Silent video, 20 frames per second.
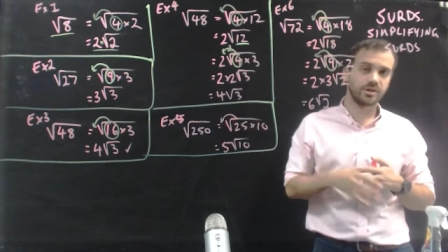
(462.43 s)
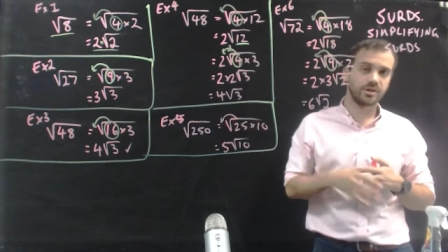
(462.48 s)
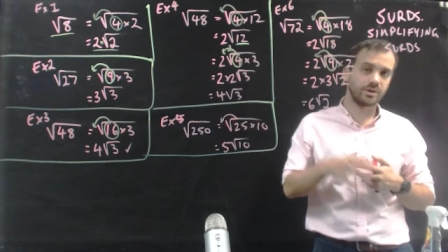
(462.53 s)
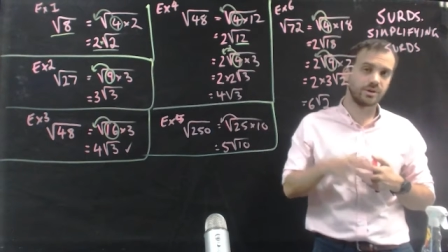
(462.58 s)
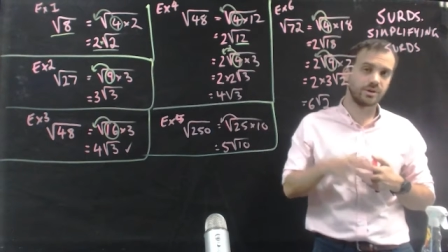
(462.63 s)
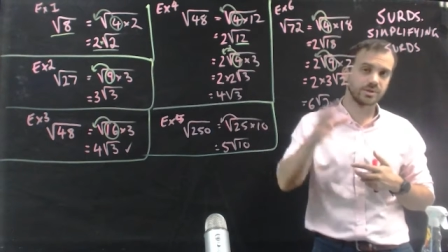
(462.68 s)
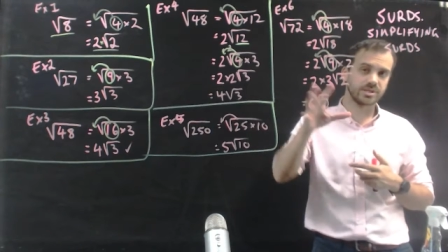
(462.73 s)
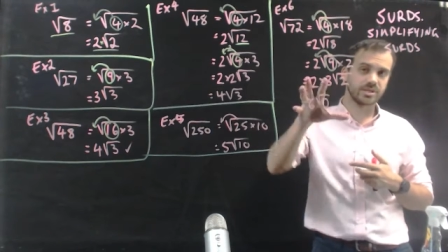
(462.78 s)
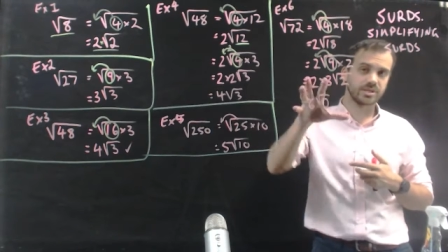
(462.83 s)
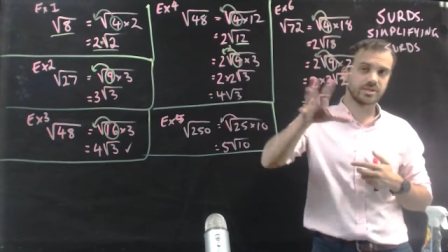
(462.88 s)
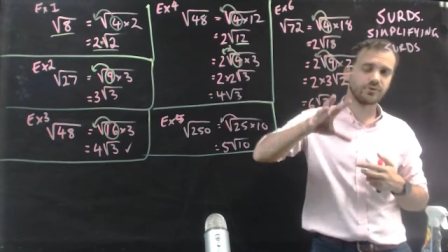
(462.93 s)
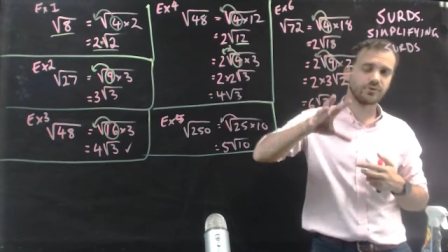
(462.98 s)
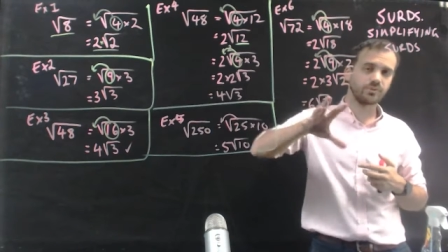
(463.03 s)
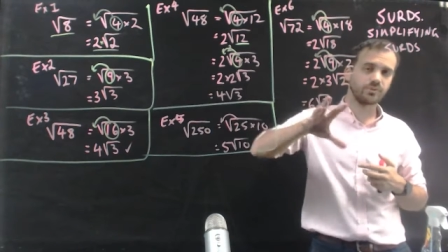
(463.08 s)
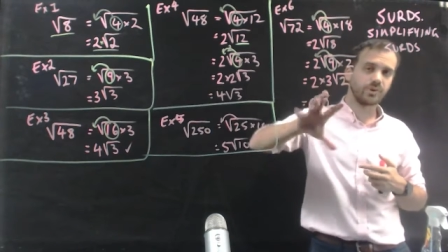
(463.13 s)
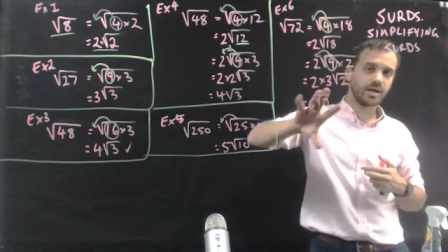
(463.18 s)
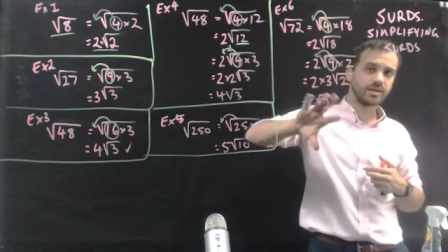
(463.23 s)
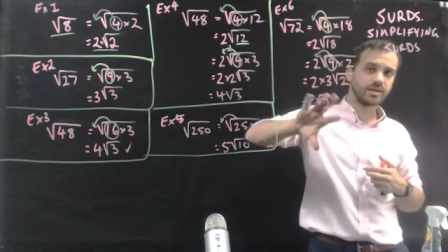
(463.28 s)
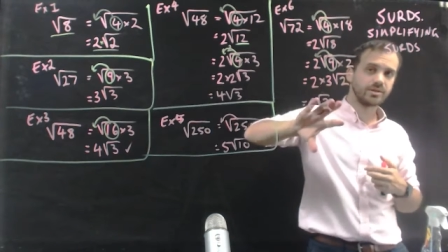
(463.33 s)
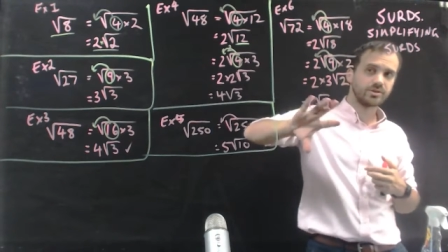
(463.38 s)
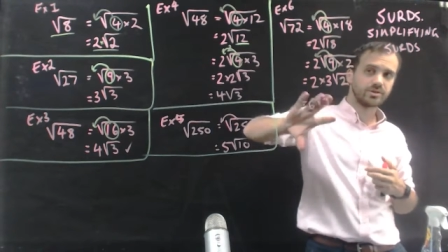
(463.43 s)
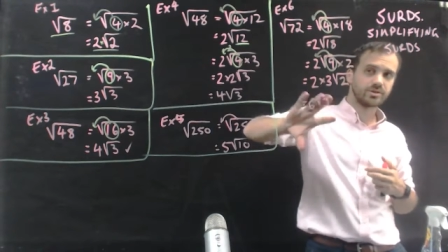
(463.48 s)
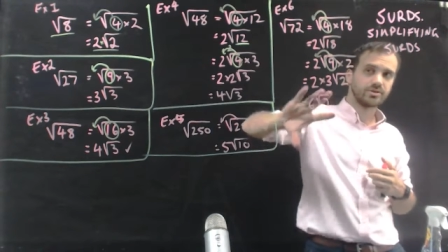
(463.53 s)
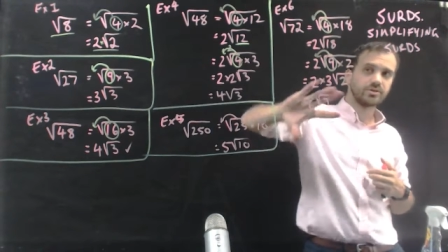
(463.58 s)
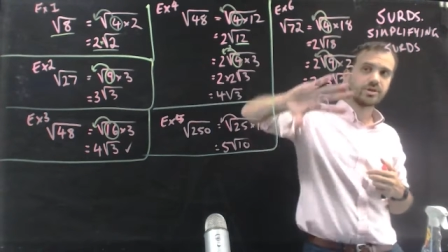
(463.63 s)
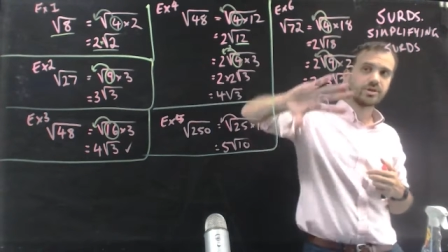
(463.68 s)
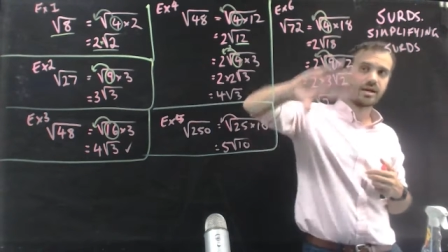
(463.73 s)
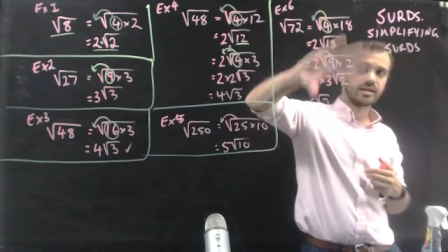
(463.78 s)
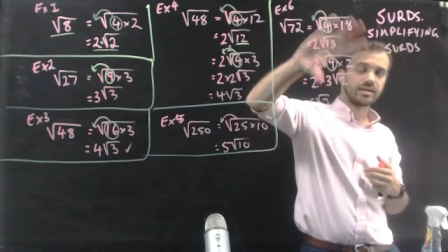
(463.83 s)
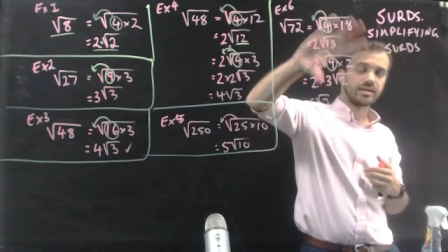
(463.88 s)
There was a different way to
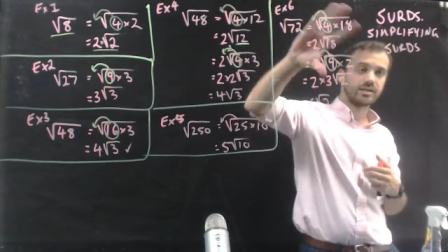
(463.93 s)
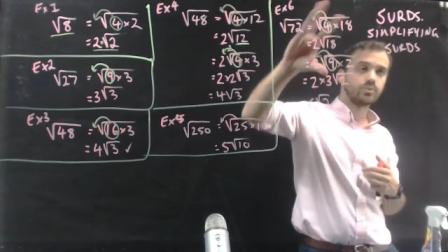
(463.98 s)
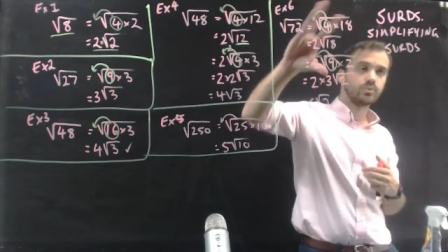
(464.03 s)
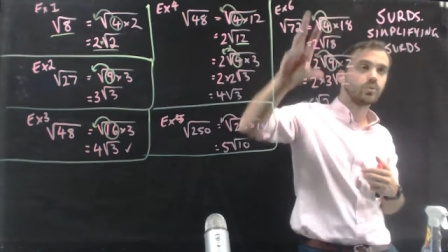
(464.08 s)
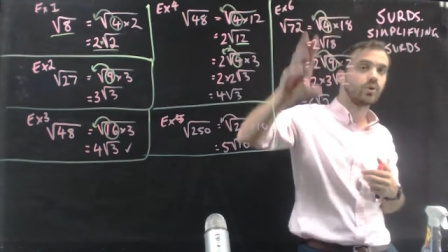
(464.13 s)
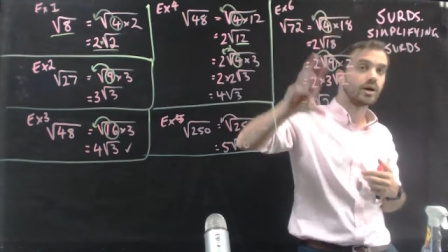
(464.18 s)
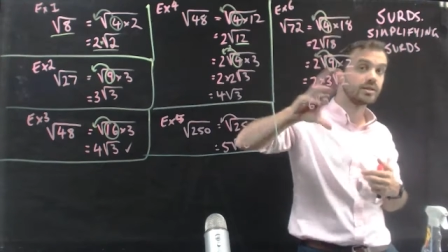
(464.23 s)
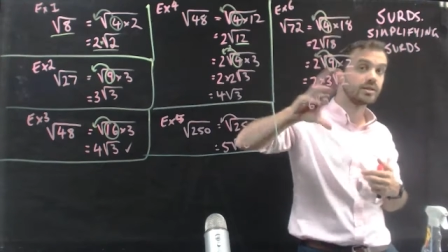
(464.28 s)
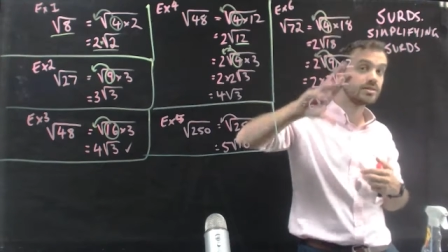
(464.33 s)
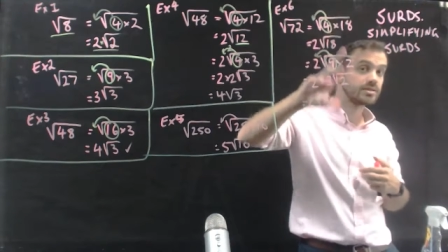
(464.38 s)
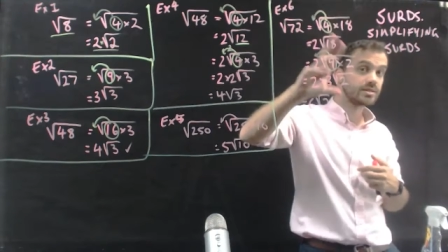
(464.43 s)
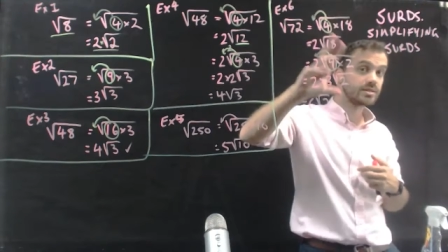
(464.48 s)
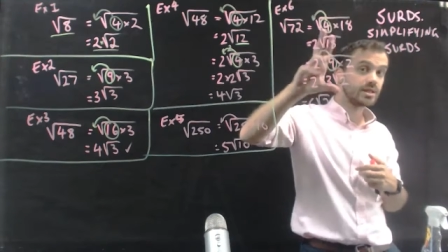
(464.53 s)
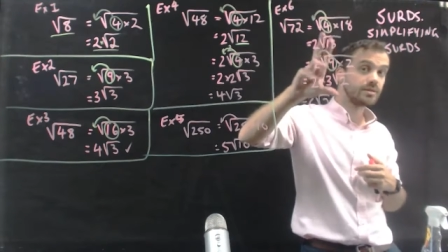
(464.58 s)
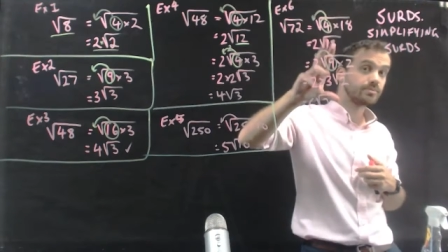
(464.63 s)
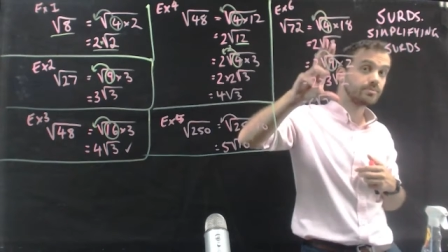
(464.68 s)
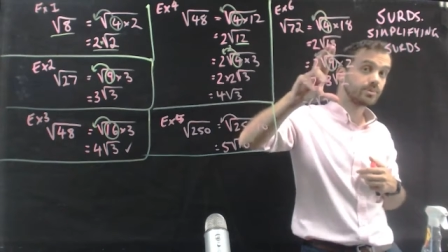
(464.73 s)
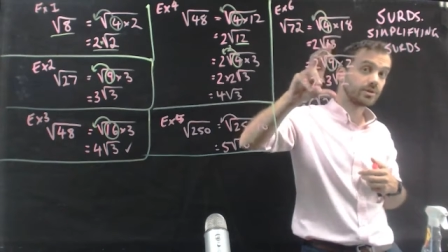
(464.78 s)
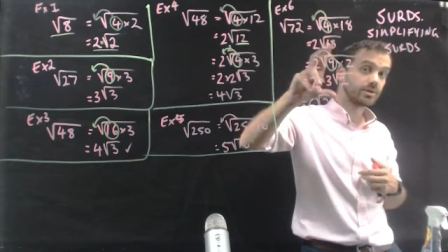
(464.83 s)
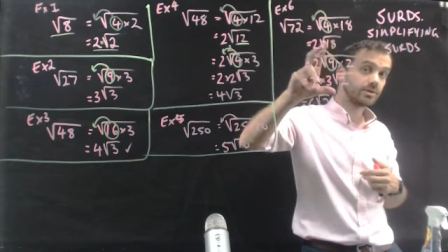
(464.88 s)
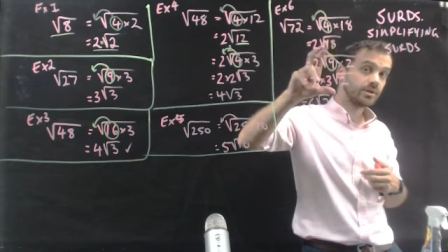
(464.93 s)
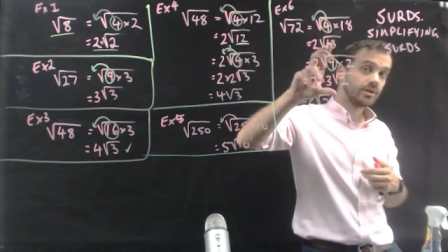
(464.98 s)
do that in one step,